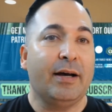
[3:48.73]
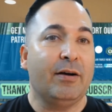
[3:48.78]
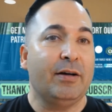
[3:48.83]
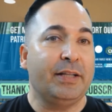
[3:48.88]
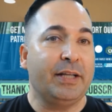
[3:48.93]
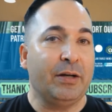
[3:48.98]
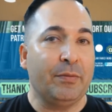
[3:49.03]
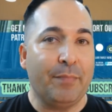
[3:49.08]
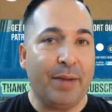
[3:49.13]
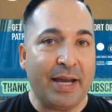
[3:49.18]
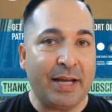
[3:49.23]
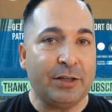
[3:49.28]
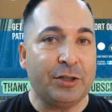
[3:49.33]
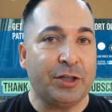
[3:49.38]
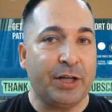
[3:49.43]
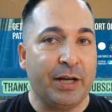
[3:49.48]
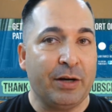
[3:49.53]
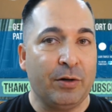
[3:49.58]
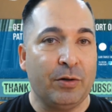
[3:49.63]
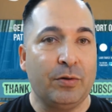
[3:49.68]
on their main
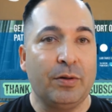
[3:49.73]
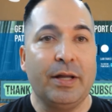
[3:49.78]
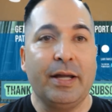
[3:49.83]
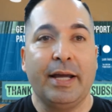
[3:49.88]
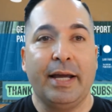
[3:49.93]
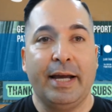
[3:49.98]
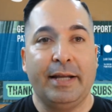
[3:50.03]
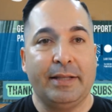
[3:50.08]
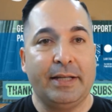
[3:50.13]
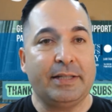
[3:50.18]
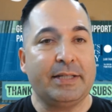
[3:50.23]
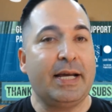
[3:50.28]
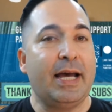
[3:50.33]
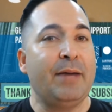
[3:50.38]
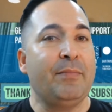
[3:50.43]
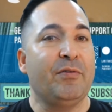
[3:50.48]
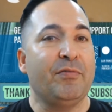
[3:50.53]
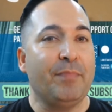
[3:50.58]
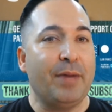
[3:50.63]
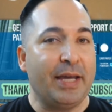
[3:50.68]
channel at the
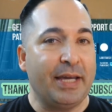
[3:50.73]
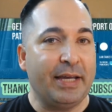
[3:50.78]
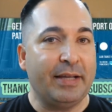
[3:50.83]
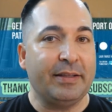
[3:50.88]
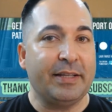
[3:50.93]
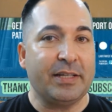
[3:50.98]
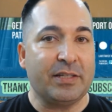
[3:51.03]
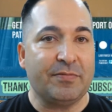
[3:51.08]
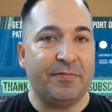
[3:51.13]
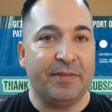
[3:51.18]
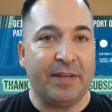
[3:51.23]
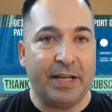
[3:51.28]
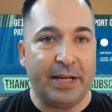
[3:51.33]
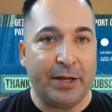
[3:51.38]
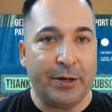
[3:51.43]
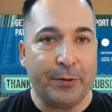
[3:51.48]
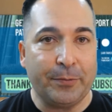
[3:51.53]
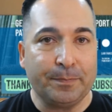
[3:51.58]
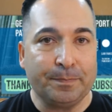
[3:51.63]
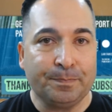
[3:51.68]
time of making this
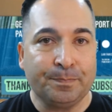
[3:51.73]
video.